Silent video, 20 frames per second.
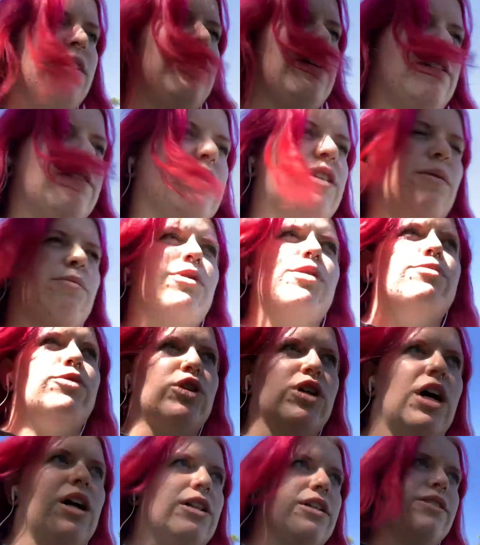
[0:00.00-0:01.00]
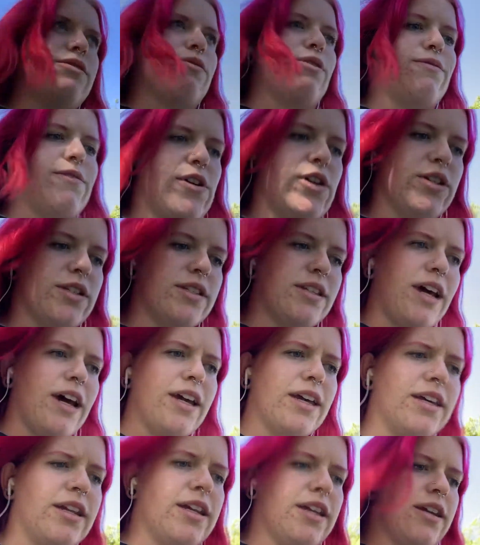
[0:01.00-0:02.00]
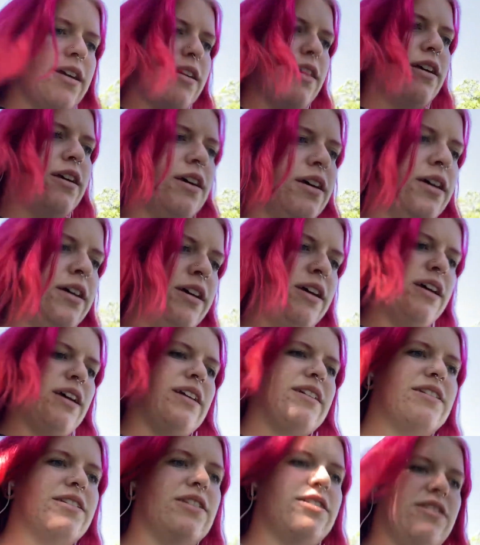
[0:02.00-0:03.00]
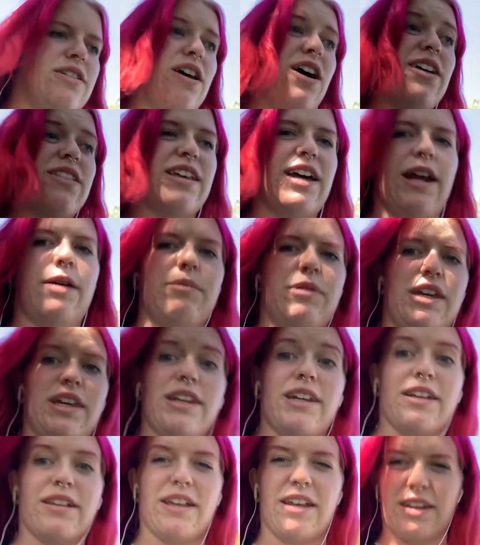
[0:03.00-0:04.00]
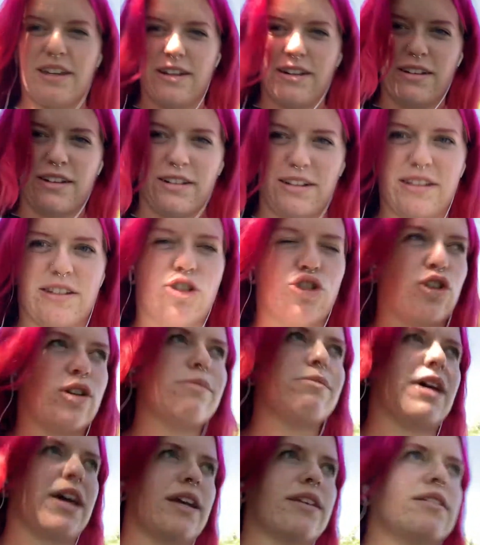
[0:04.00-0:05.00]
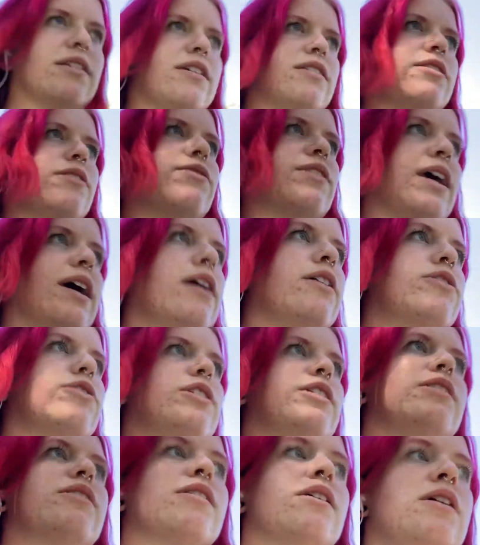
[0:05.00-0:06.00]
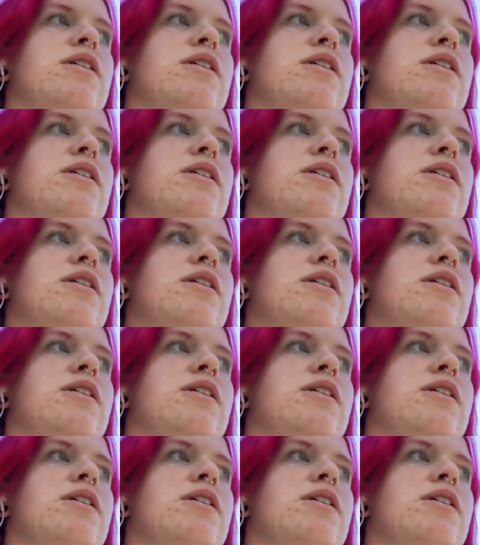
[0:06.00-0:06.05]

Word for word: some people call it reverse dieting. It's not that I'm eating like an extreme excess of calories,